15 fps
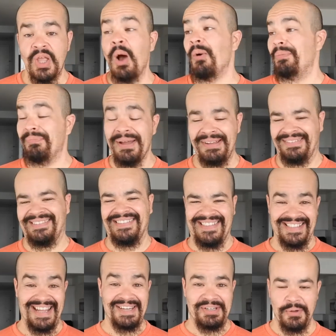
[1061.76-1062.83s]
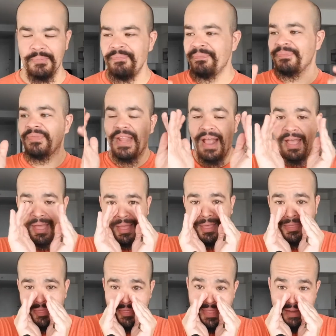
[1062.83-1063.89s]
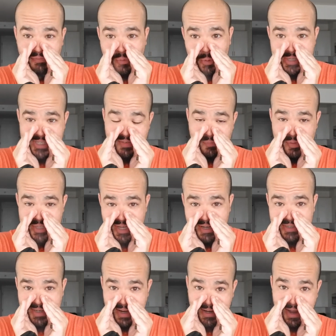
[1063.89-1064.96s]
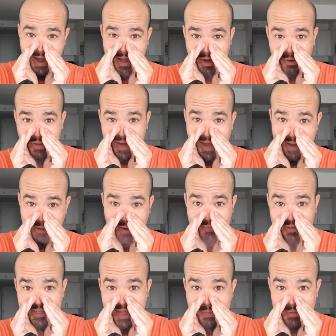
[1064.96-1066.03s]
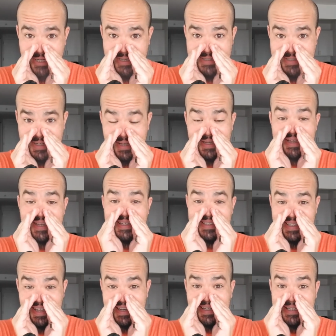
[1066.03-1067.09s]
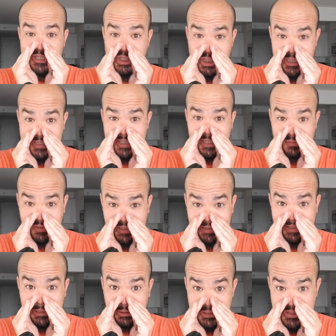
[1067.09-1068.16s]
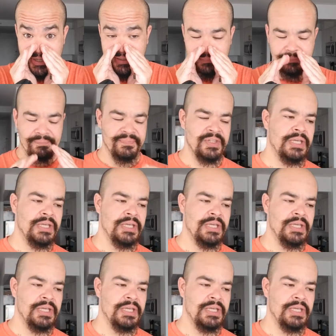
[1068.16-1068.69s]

Oh, and a side note, that 47% is getting higher and higher every day because he's letting a shit ton of illegals in.